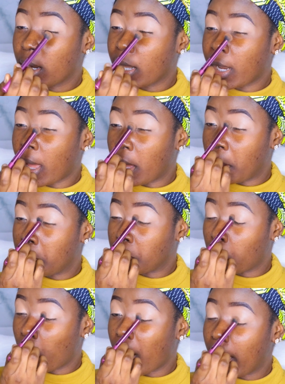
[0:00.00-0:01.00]

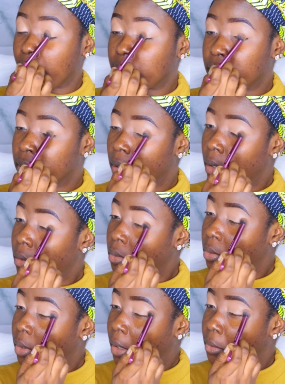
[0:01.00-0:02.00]
Clown White.
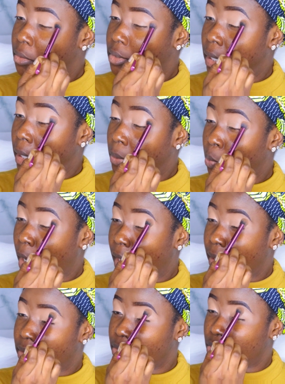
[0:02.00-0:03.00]
You can use the
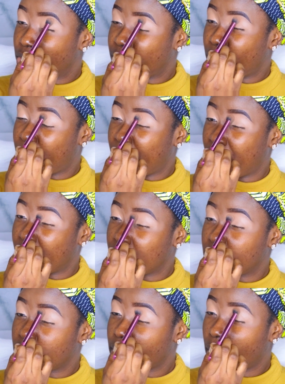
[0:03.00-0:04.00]
NYX Jumbo
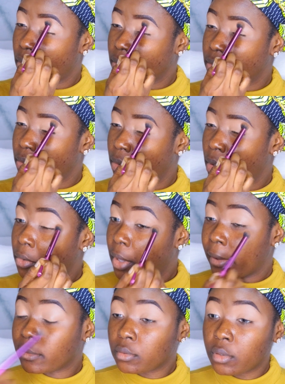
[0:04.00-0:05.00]
pencil also. All
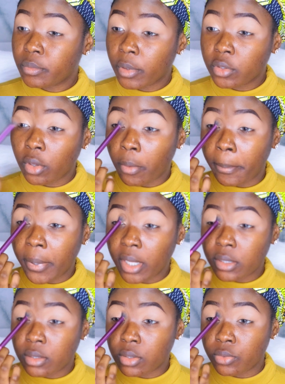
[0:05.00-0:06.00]
you have to do is make sure your
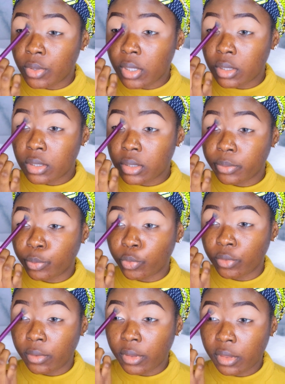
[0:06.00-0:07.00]
base is really
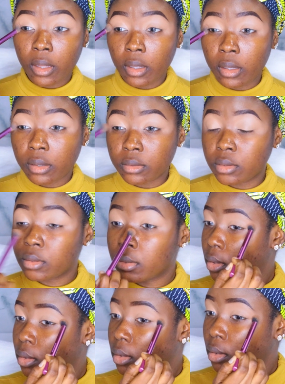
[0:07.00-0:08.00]
smooth and
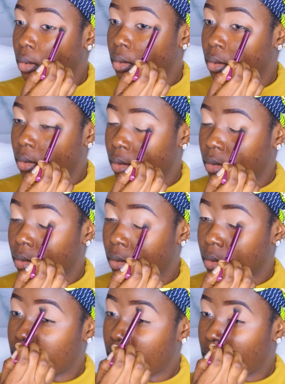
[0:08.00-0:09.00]
clean,
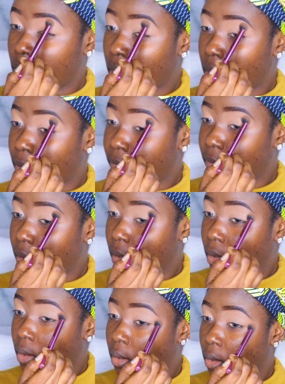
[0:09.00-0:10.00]
so you have
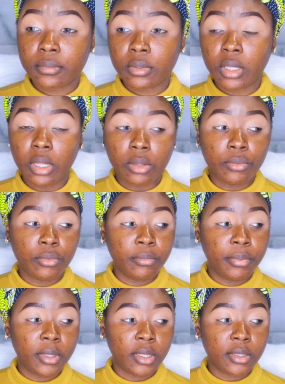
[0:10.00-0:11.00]
like a
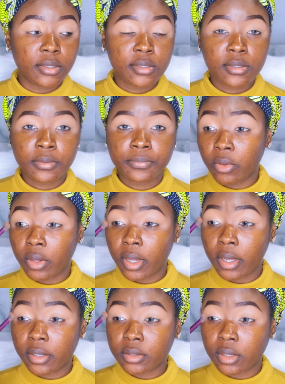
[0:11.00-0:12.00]
good base for your
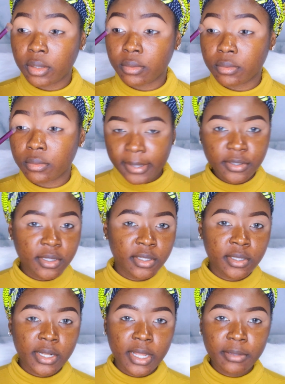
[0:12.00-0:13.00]
eyeshadow. I
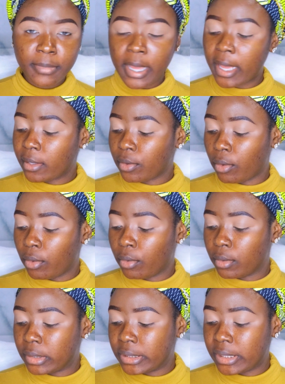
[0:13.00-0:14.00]
just laid my hand
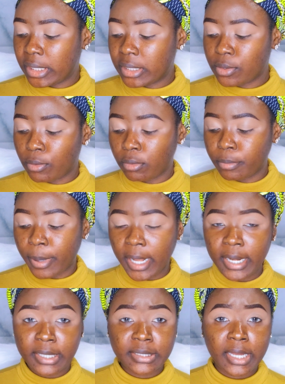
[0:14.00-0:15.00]
on this old
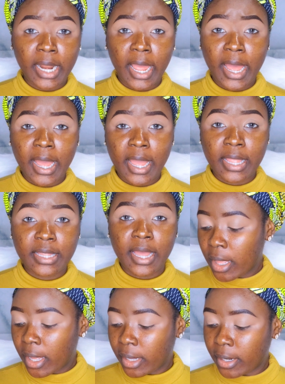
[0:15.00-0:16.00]
palette that I had,
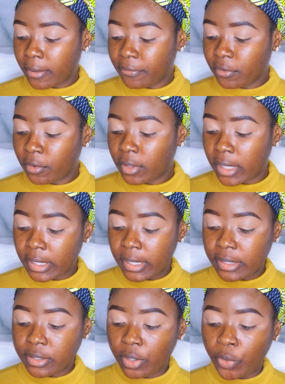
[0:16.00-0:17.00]
and I figured that
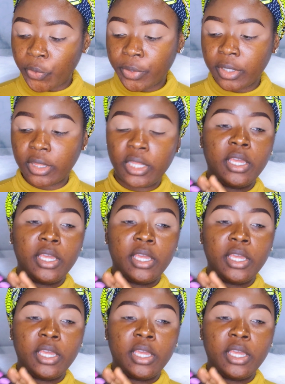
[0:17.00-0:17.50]
there's a green